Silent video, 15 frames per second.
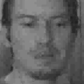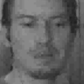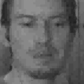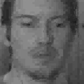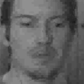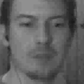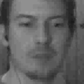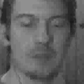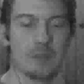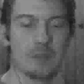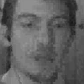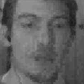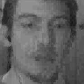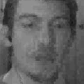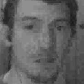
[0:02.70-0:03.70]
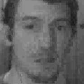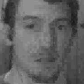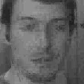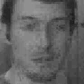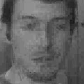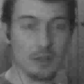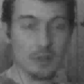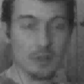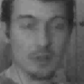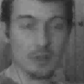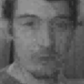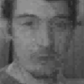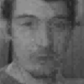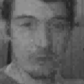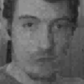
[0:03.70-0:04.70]
I thank Dios
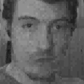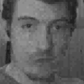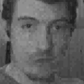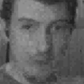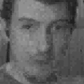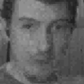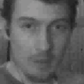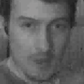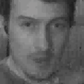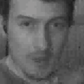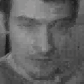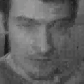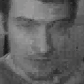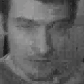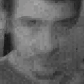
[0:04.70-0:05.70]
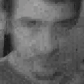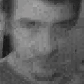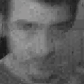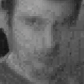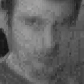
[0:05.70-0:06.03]
Martem Est for his